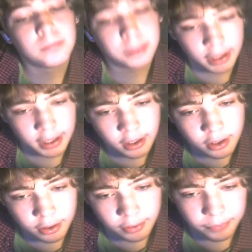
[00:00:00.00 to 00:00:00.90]
but you
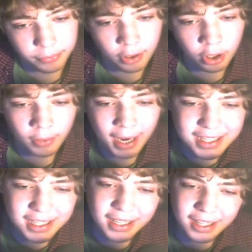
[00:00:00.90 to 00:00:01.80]
know,
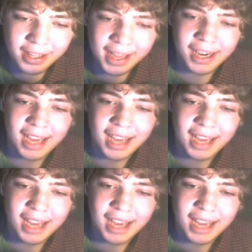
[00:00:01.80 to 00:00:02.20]
Ratchet and Clank,